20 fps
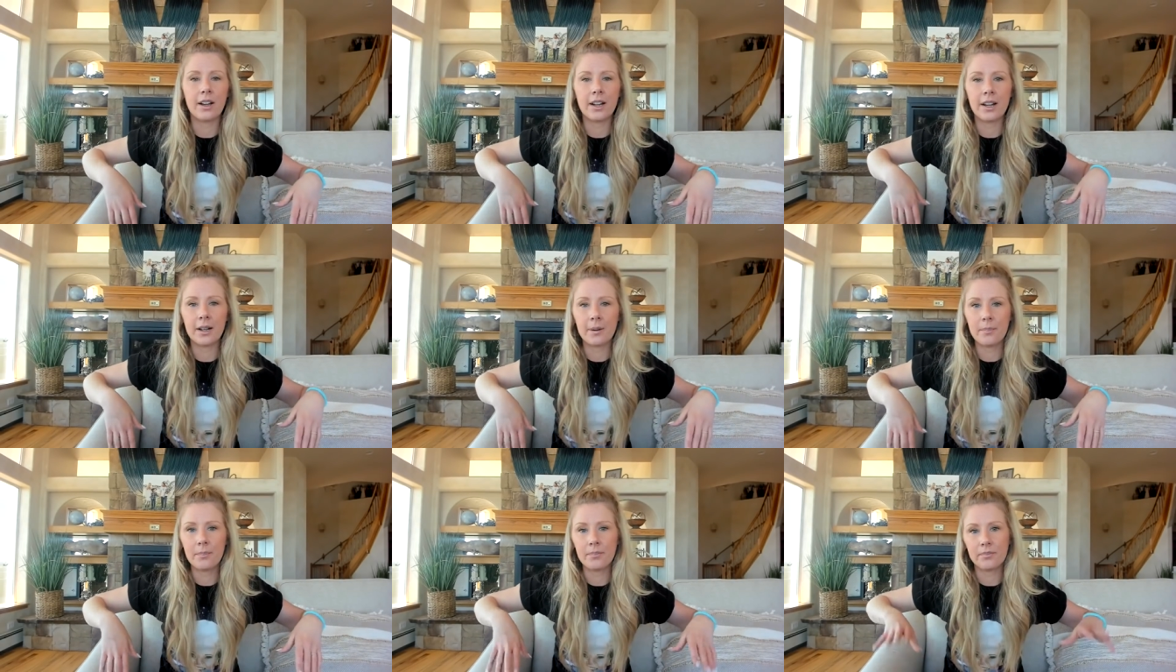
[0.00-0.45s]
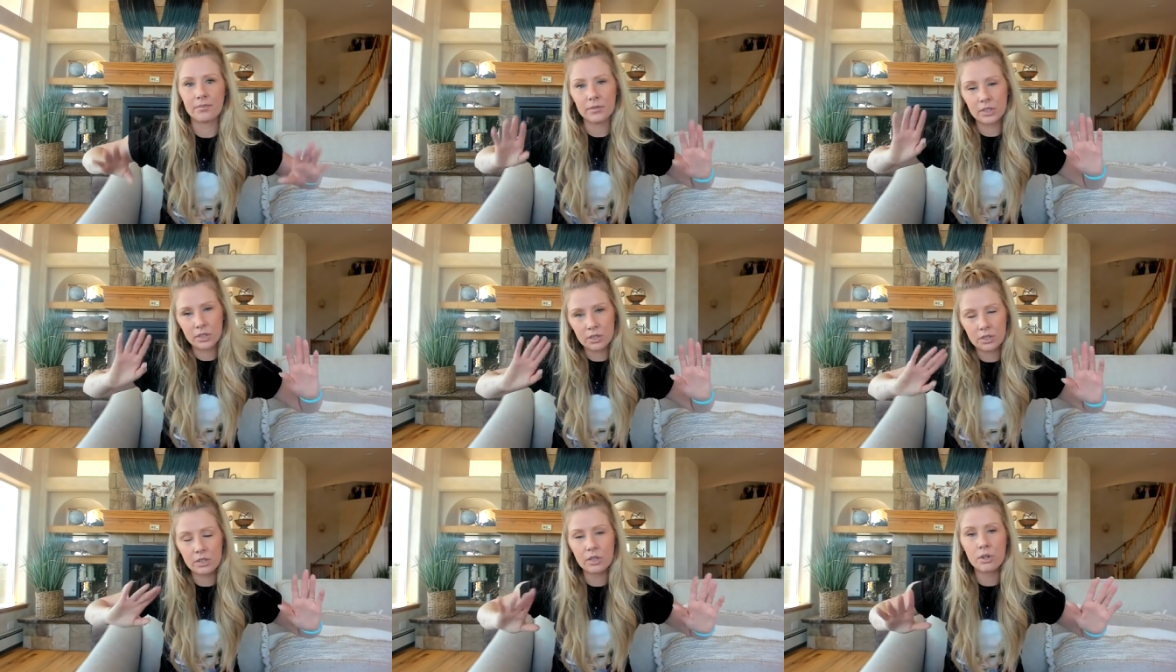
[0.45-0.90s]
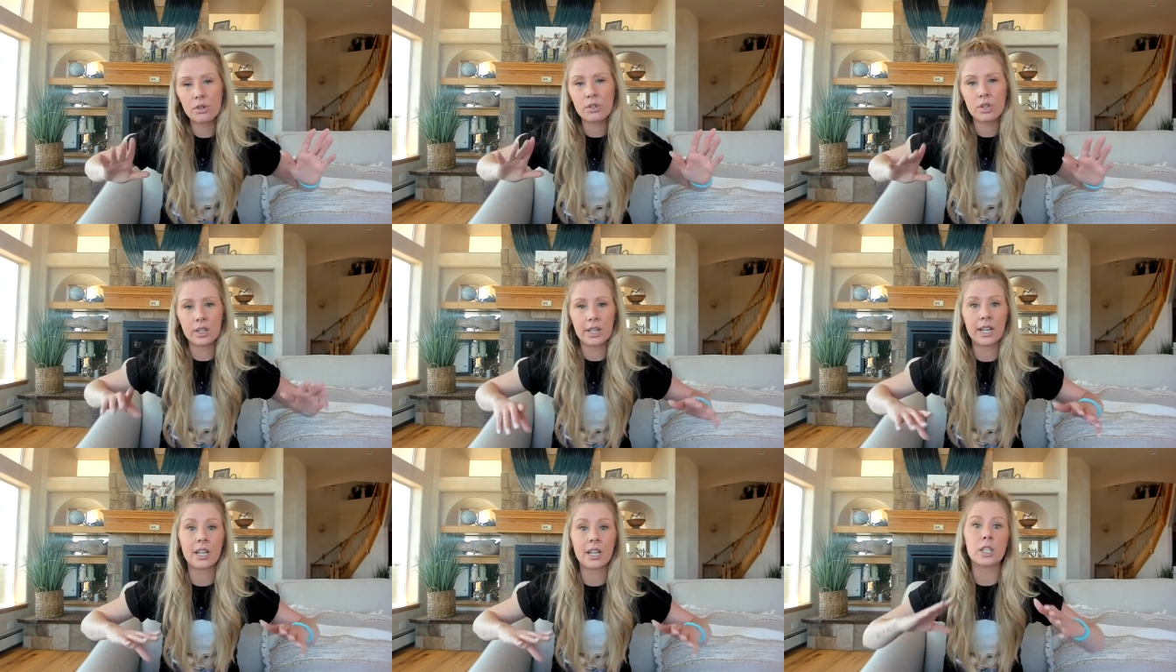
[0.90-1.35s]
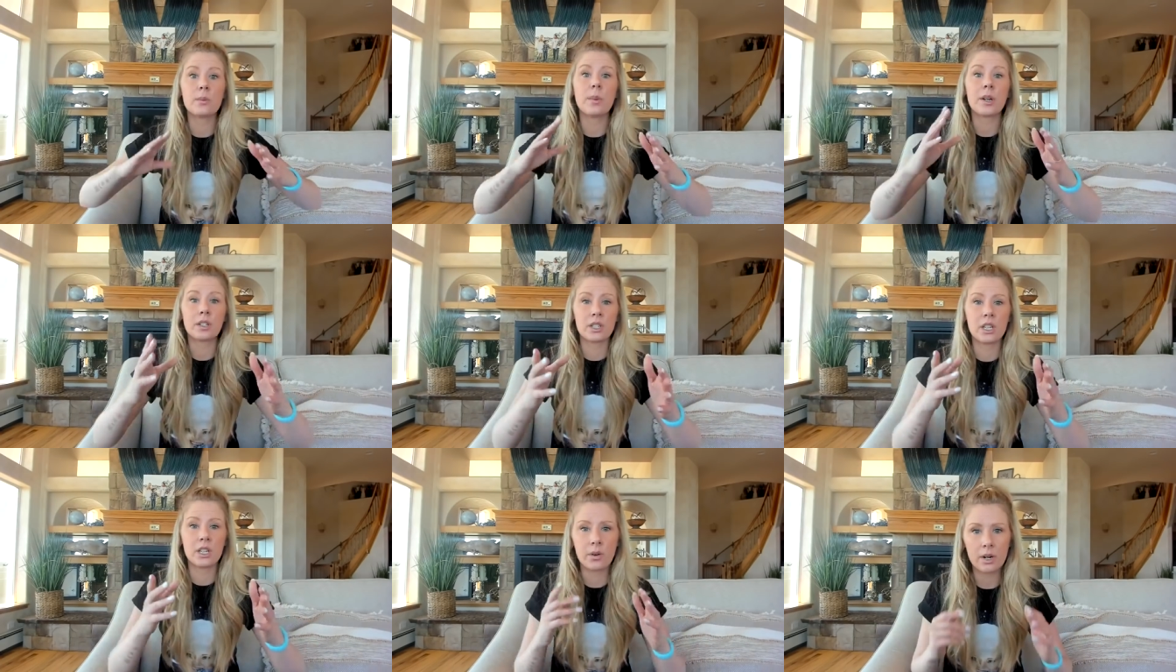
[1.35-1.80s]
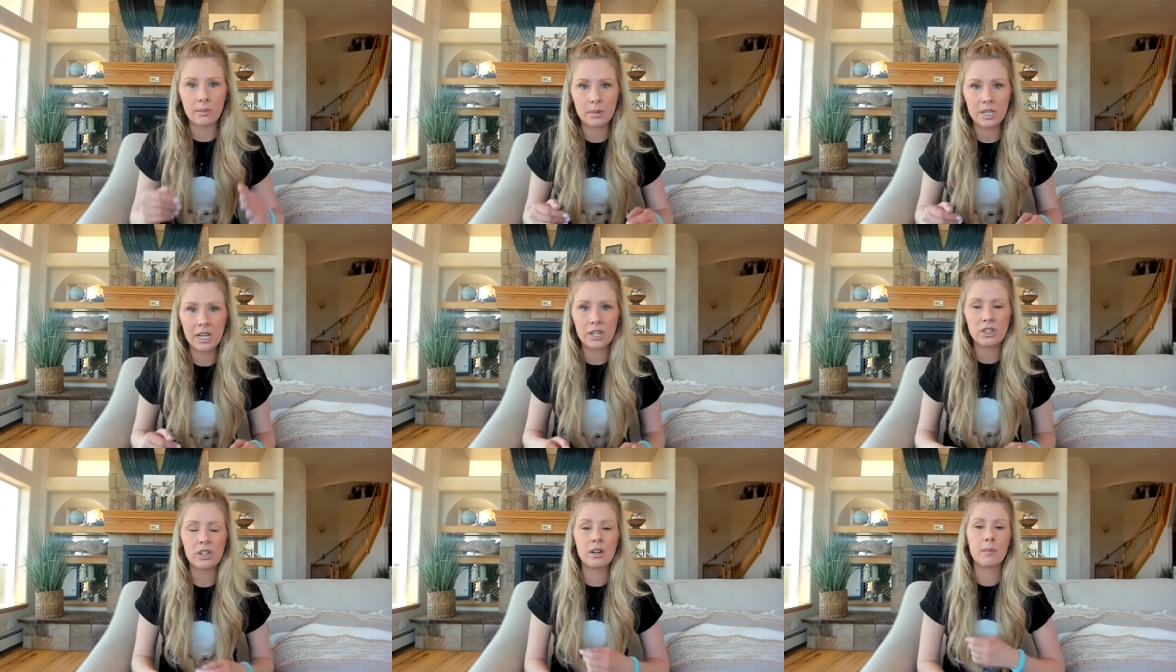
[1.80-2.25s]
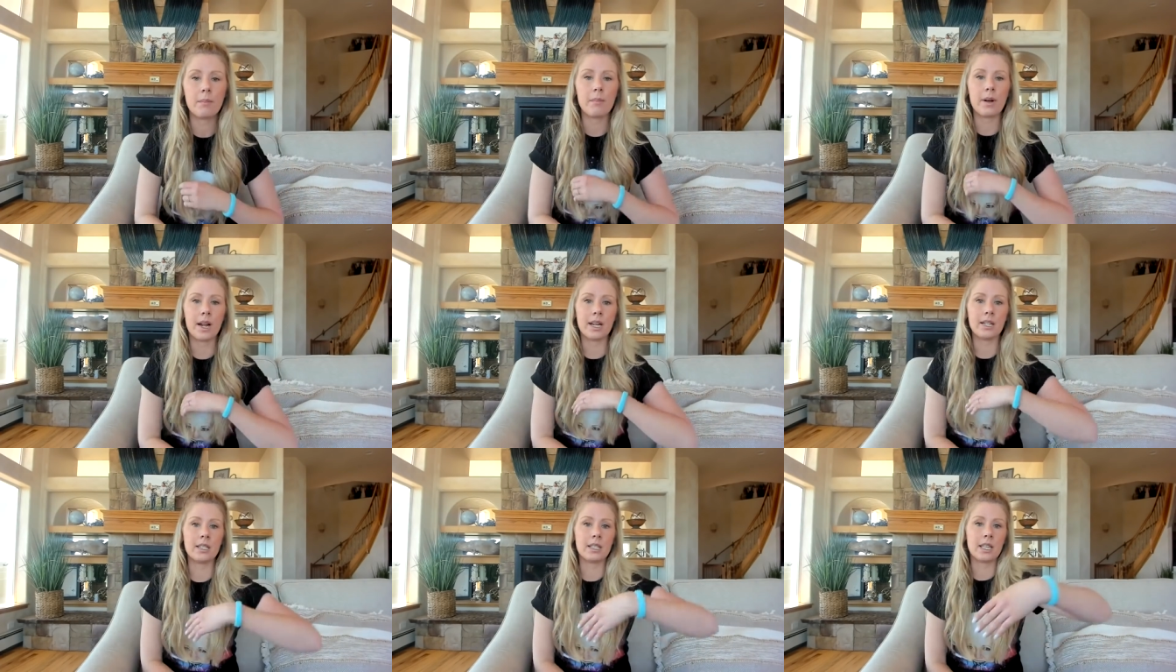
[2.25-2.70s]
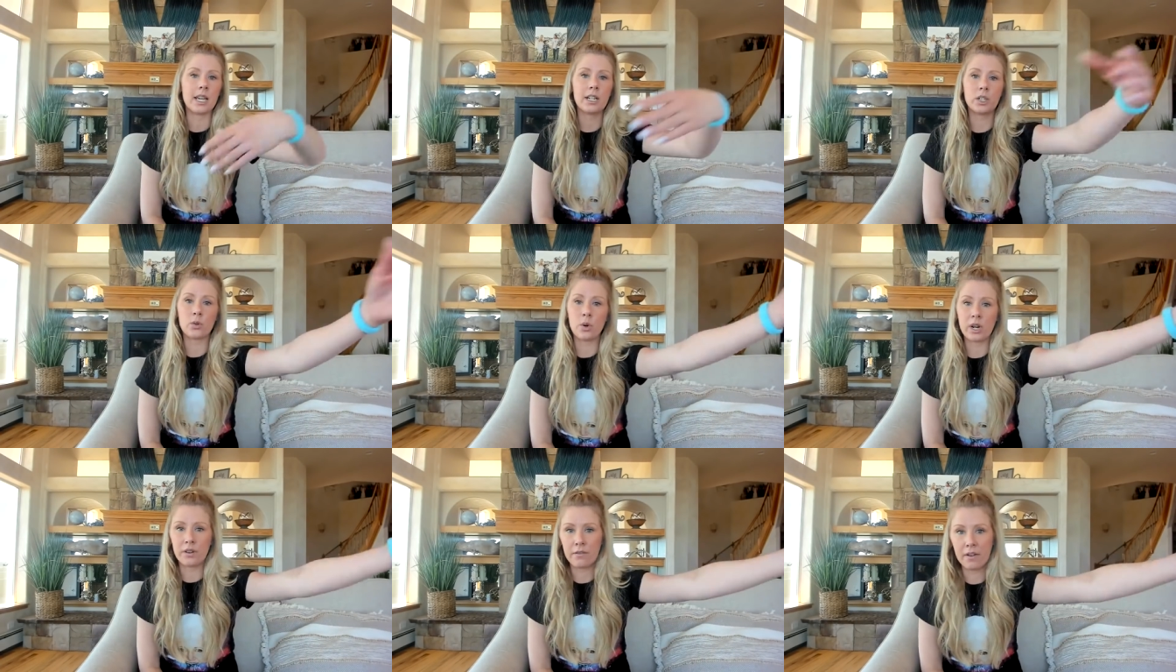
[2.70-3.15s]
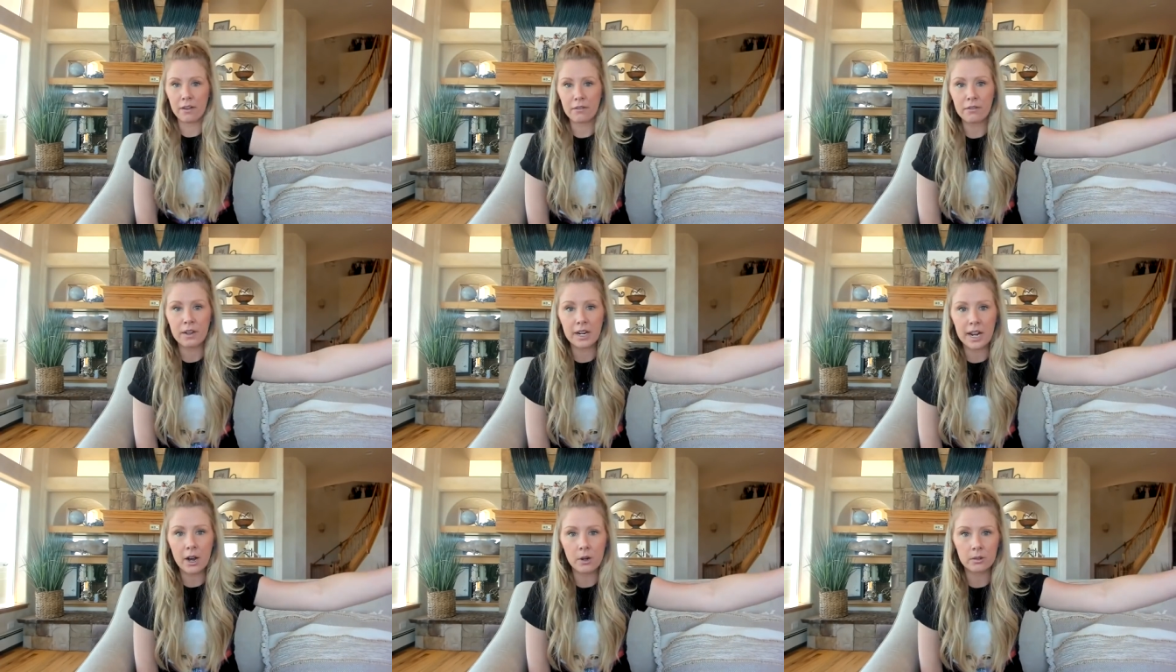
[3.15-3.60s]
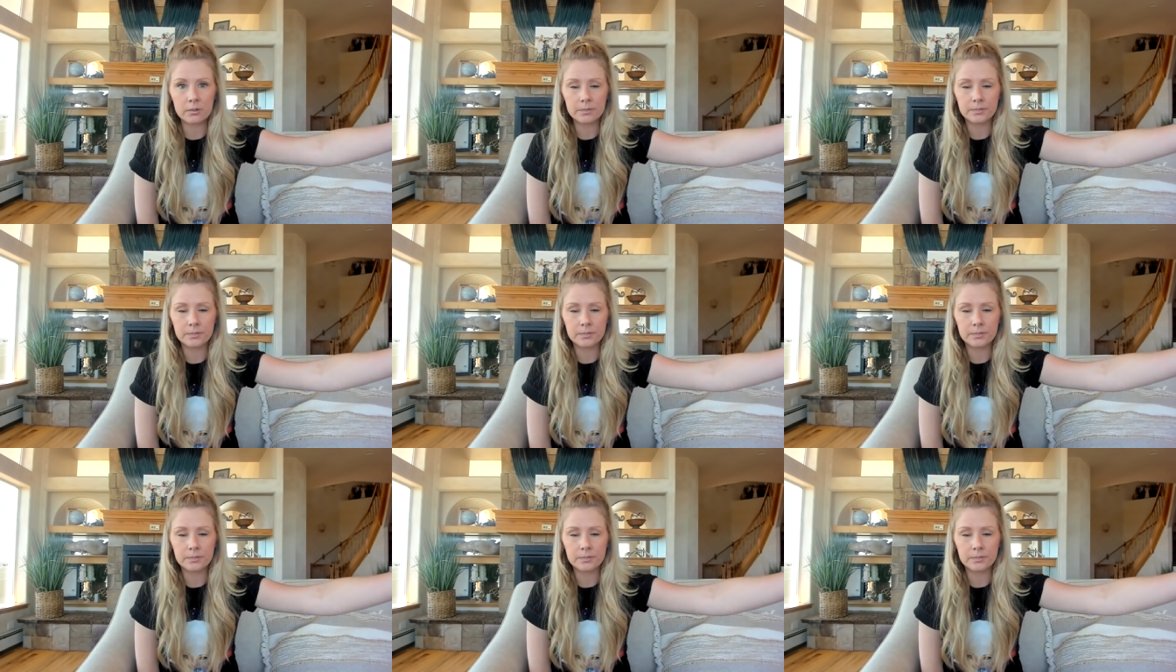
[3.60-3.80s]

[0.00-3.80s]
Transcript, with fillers: Um, usually, especially when I'm teaching, mine's like 25 feet out.